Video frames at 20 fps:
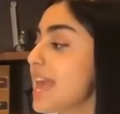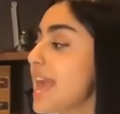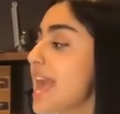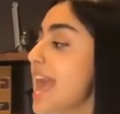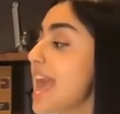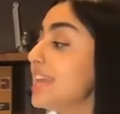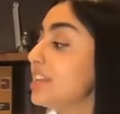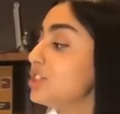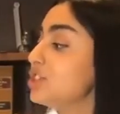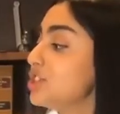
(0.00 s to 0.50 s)

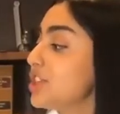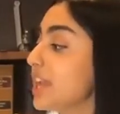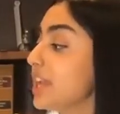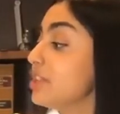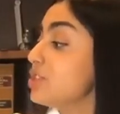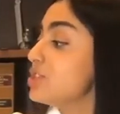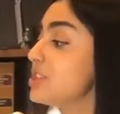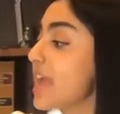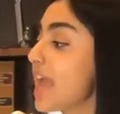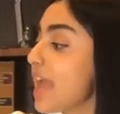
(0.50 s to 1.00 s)
and
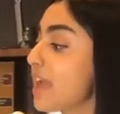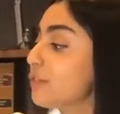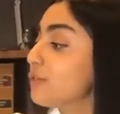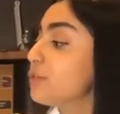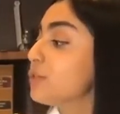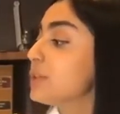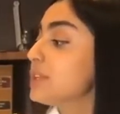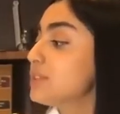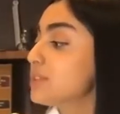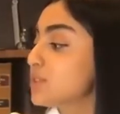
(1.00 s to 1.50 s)
changed
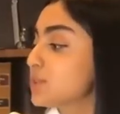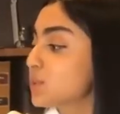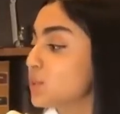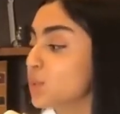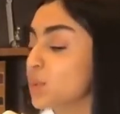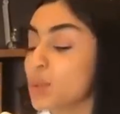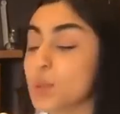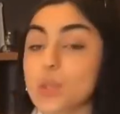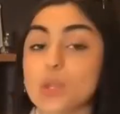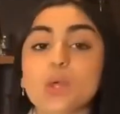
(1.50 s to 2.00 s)
every
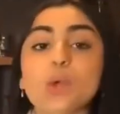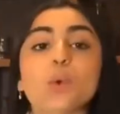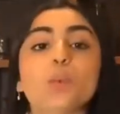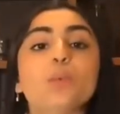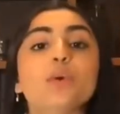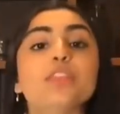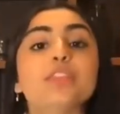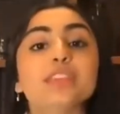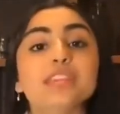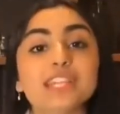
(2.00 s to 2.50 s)
school
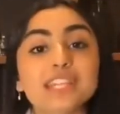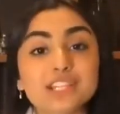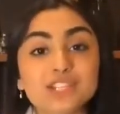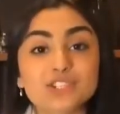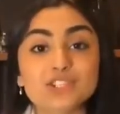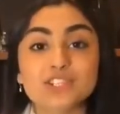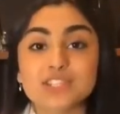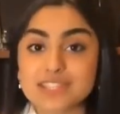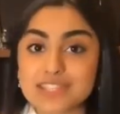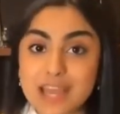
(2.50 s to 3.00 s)
with each
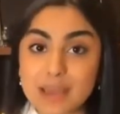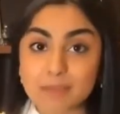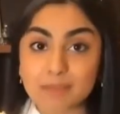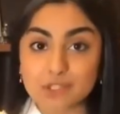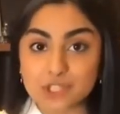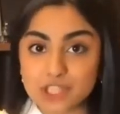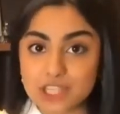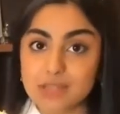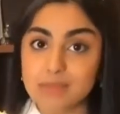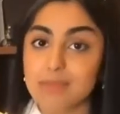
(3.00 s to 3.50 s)
step
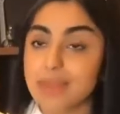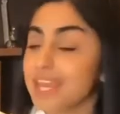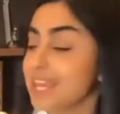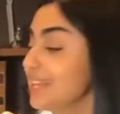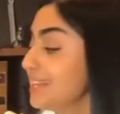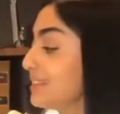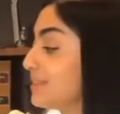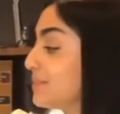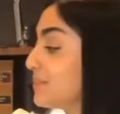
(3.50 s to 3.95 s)
she made.